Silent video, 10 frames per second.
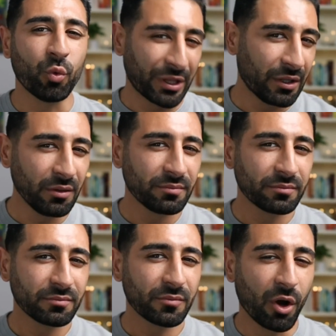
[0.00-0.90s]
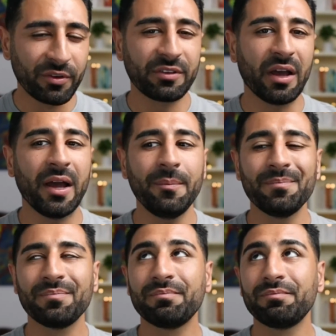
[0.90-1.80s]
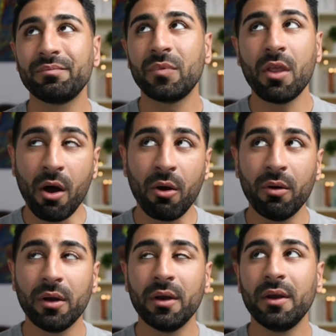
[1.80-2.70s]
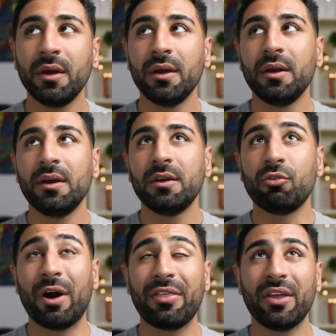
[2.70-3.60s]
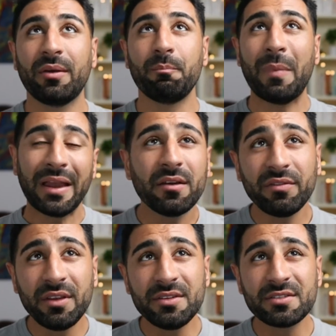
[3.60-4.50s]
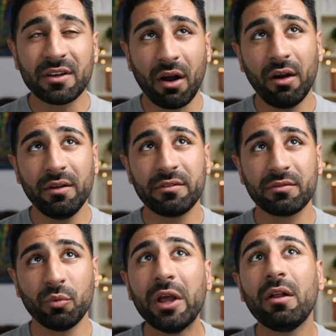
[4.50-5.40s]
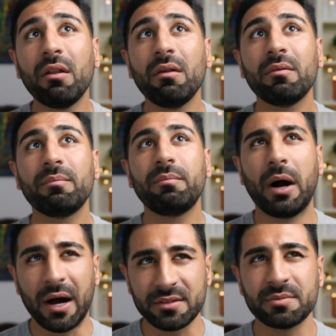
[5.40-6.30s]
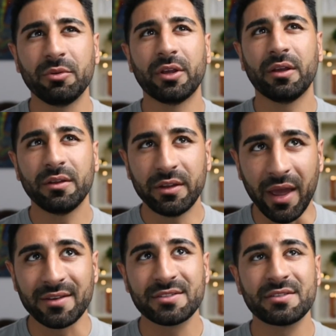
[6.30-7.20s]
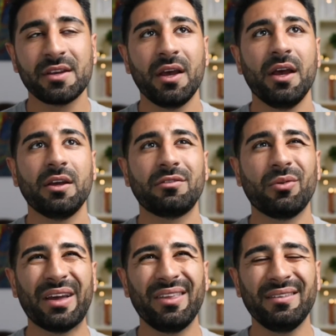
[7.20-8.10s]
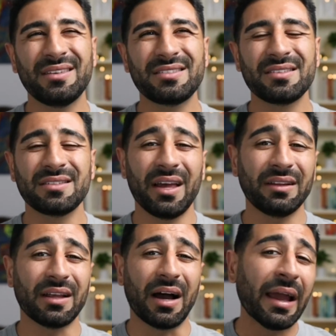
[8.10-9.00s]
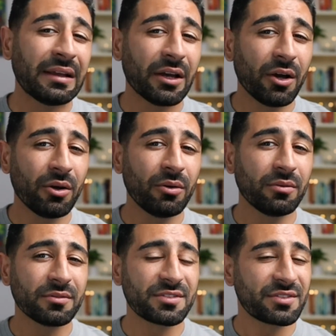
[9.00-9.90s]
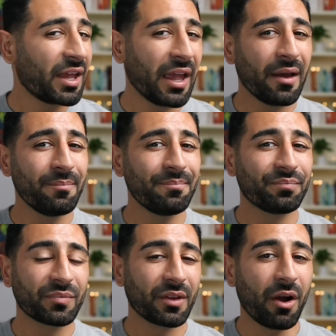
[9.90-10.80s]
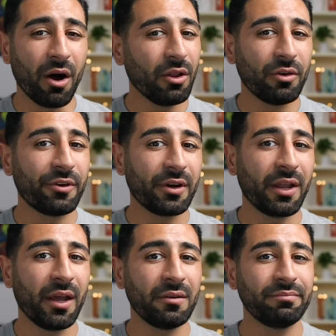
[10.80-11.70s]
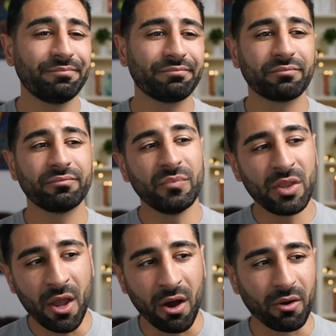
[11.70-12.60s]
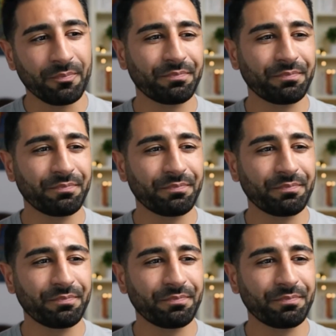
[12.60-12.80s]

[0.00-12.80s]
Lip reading: will over time? No. Do I think many of these cards will? Possibly, yes. Do I think this is like the ICO scam all over again? No.